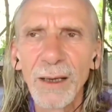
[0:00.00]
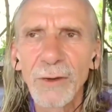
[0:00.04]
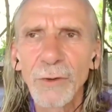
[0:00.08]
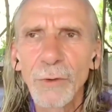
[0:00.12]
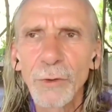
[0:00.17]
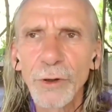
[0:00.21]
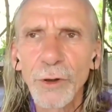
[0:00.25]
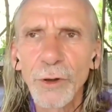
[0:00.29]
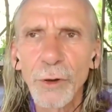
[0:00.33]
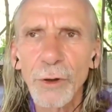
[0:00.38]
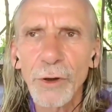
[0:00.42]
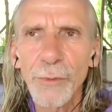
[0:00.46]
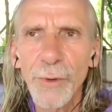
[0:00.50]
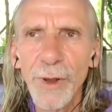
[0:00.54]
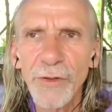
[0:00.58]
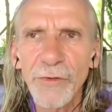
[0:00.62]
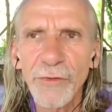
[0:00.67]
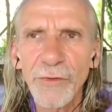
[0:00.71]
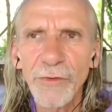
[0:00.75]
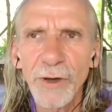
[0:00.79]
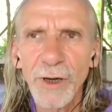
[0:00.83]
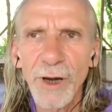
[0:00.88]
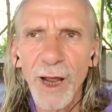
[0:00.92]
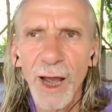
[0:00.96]
To your
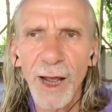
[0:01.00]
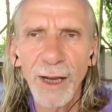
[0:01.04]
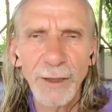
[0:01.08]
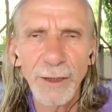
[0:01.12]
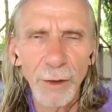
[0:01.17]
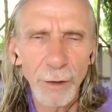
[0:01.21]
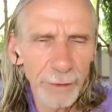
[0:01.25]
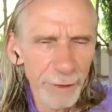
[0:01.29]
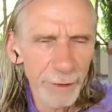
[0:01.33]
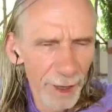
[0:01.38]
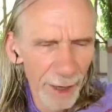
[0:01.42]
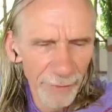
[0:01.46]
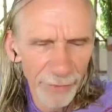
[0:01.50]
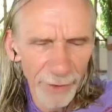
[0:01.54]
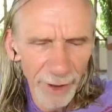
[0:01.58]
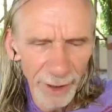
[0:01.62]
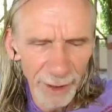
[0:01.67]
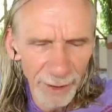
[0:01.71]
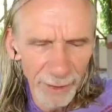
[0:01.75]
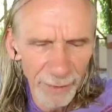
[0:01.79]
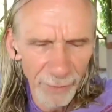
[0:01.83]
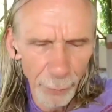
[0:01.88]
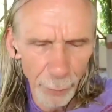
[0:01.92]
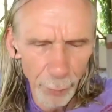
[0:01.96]
question, I don't have
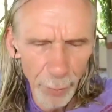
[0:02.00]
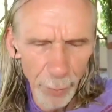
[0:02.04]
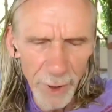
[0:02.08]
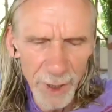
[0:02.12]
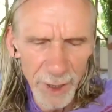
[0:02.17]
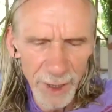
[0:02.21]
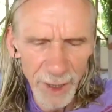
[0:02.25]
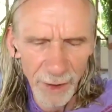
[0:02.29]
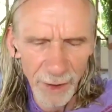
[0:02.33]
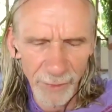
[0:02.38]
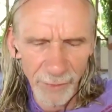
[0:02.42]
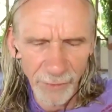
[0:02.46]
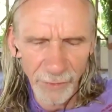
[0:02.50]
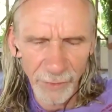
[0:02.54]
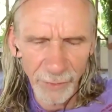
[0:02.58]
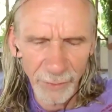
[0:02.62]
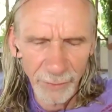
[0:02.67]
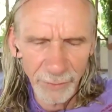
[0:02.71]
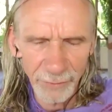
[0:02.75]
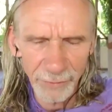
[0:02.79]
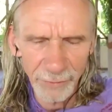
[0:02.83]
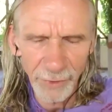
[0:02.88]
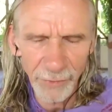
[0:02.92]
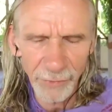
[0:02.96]
experience
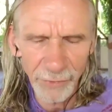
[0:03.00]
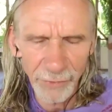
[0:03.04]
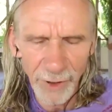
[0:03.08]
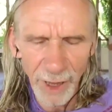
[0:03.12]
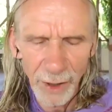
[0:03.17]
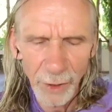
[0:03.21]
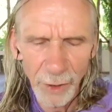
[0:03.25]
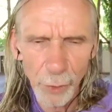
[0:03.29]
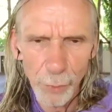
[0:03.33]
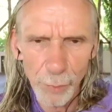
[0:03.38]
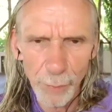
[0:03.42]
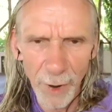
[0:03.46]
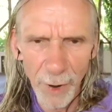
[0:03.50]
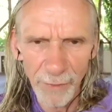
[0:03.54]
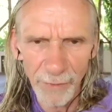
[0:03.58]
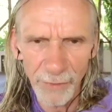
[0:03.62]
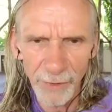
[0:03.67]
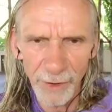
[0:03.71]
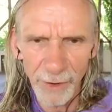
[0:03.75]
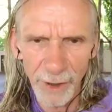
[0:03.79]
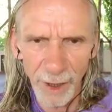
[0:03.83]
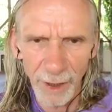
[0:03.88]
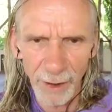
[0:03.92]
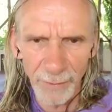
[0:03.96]
with that
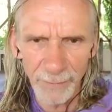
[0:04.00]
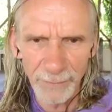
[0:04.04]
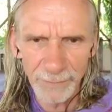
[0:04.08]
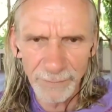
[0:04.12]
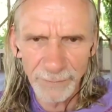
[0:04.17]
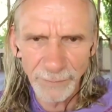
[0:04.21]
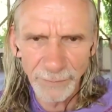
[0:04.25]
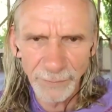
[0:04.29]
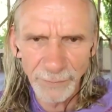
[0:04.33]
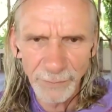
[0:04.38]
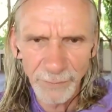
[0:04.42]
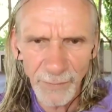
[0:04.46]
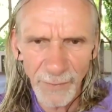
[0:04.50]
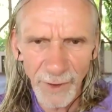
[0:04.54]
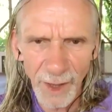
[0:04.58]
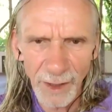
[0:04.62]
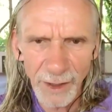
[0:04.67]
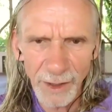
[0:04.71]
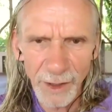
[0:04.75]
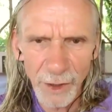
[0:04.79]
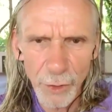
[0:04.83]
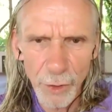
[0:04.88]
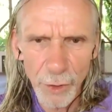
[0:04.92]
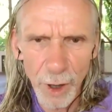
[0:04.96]
upasana
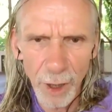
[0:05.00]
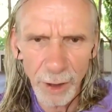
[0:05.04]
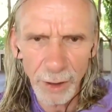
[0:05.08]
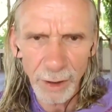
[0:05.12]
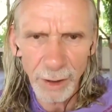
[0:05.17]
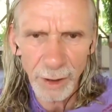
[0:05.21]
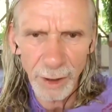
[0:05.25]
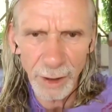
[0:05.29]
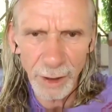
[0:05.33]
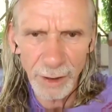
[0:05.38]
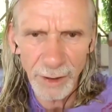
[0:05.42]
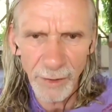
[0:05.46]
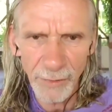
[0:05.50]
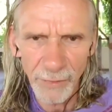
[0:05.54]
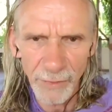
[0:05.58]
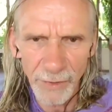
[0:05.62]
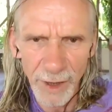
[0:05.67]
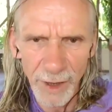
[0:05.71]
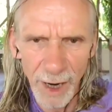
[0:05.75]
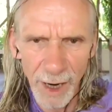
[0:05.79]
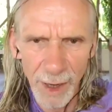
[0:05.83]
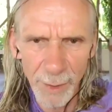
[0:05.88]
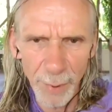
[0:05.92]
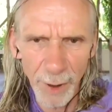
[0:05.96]
that you are
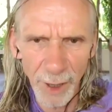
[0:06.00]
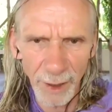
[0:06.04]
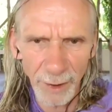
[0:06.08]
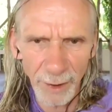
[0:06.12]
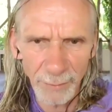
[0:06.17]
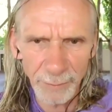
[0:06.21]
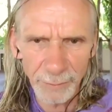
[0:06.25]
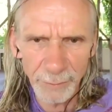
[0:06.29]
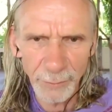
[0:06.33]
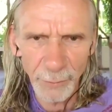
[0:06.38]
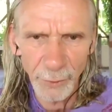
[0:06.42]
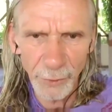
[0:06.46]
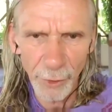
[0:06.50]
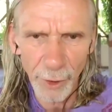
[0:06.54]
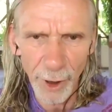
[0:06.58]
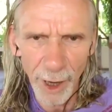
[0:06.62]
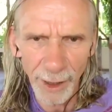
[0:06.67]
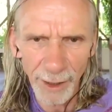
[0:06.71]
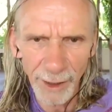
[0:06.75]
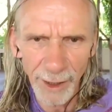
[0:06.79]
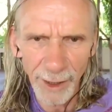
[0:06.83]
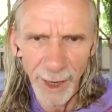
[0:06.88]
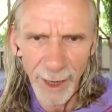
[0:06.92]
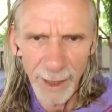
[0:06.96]
describing. So
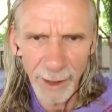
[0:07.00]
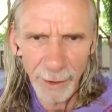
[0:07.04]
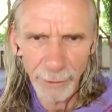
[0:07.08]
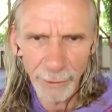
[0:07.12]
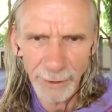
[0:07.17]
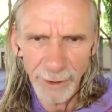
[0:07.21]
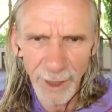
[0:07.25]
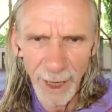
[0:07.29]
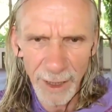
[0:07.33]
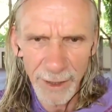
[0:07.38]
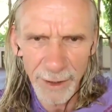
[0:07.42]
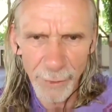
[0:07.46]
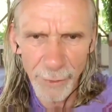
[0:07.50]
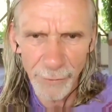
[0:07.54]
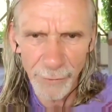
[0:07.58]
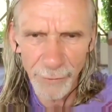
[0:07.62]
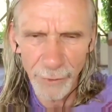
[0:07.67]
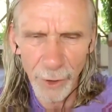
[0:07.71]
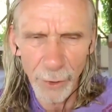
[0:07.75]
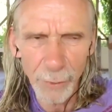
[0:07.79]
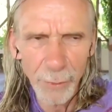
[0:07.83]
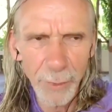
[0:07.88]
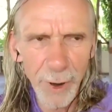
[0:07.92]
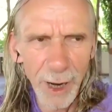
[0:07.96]
I cannot tell you
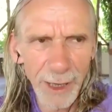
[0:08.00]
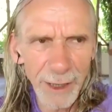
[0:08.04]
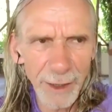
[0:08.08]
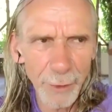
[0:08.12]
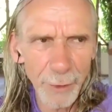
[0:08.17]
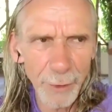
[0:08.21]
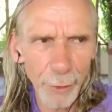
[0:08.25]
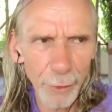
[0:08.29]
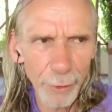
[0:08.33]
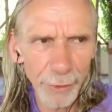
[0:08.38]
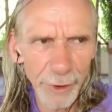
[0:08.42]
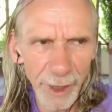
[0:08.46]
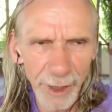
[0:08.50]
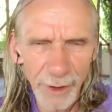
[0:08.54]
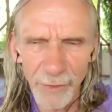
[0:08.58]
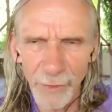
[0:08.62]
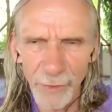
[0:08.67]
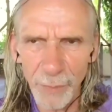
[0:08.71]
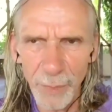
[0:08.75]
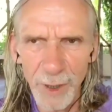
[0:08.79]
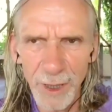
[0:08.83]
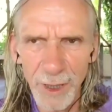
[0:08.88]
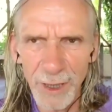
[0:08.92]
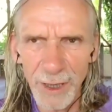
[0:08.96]
from my own
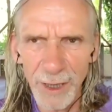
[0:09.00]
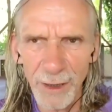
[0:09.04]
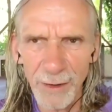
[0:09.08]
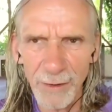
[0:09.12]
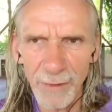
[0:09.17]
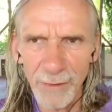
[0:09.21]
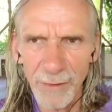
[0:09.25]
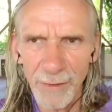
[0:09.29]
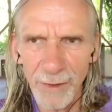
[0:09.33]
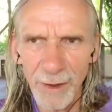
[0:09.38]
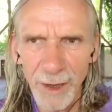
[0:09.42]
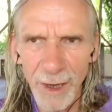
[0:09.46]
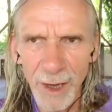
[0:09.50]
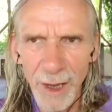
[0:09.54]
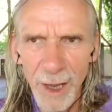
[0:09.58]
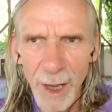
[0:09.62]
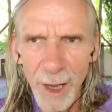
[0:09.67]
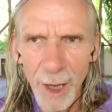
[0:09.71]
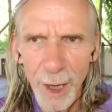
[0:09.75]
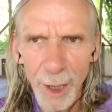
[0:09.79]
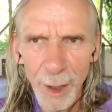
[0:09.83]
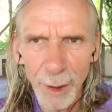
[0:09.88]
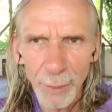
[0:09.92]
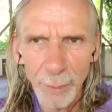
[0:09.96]
experience.
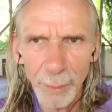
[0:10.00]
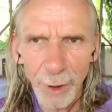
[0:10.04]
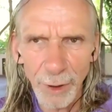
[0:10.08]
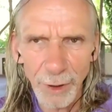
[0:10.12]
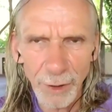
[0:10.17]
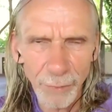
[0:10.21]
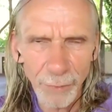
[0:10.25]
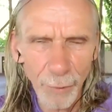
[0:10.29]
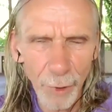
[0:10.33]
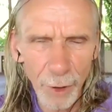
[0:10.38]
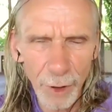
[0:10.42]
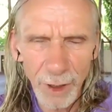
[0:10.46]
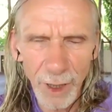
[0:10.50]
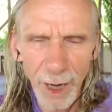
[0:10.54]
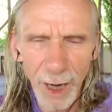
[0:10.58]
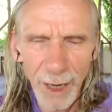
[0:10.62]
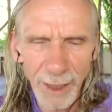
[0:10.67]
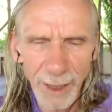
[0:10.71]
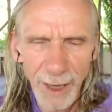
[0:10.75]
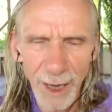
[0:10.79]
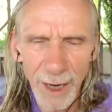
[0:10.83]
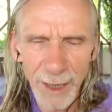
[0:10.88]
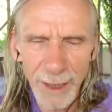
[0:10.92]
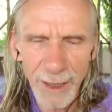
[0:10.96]
But what
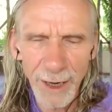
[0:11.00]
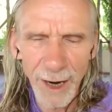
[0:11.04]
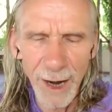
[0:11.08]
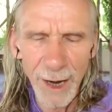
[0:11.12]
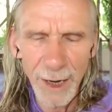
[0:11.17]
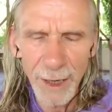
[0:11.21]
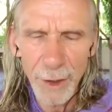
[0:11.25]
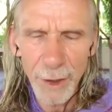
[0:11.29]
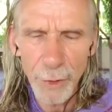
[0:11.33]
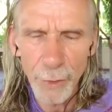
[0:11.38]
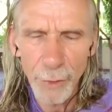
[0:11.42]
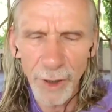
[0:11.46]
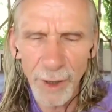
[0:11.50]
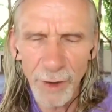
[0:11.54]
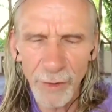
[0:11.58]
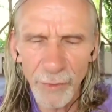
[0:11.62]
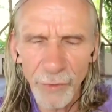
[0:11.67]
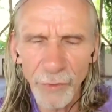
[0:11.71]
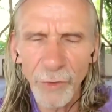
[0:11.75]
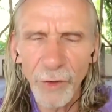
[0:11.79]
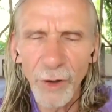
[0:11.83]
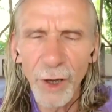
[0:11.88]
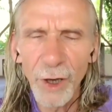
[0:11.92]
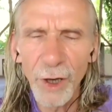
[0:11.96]
I can tell you
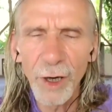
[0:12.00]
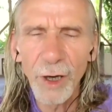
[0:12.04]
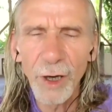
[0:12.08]
is